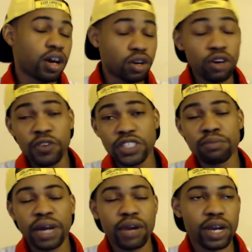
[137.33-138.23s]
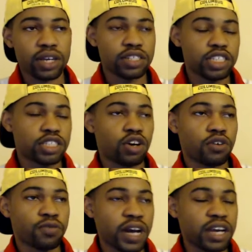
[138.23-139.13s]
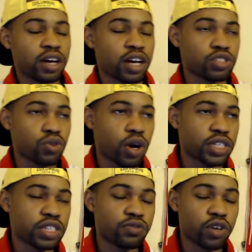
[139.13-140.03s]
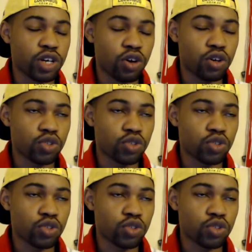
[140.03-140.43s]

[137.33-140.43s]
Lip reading: Good vision by Rakitic, though. Find Suarez in front of goal.